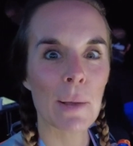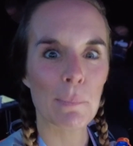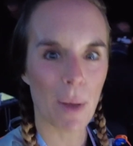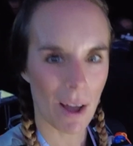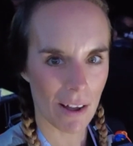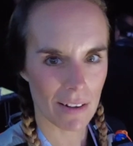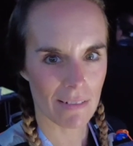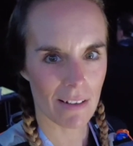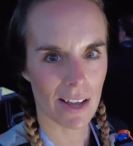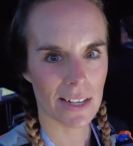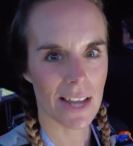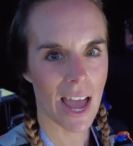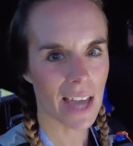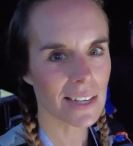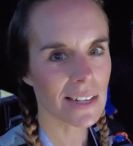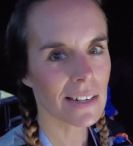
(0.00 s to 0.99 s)

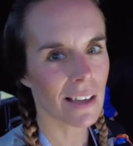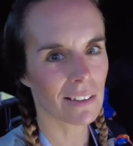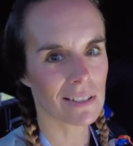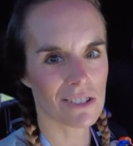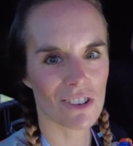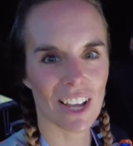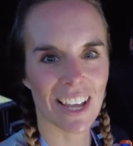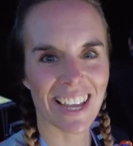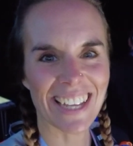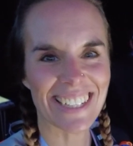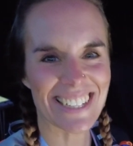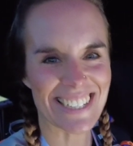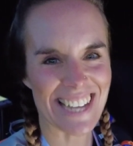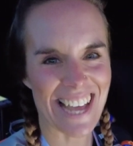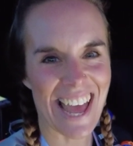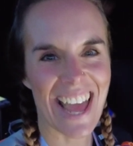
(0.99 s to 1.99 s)
Parkrun and an ultra in
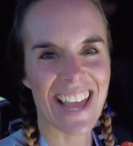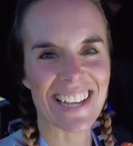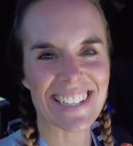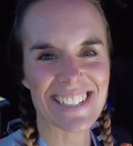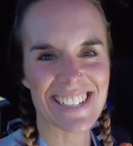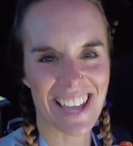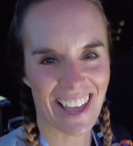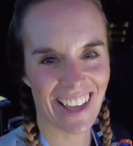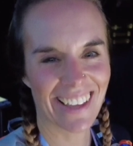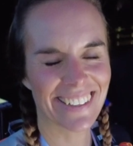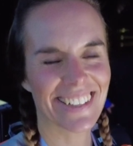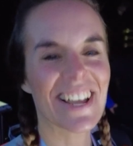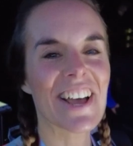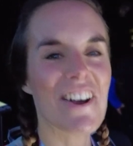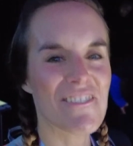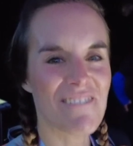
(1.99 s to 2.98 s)
a day,
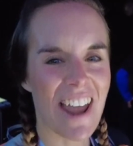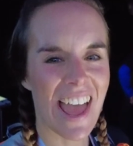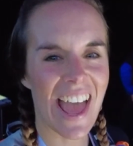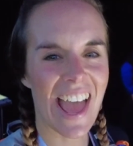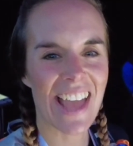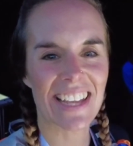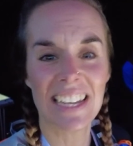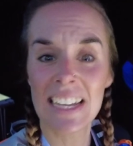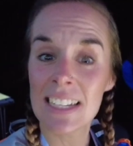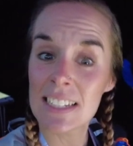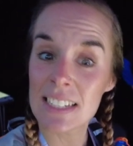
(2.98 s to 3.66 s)
done, hooray.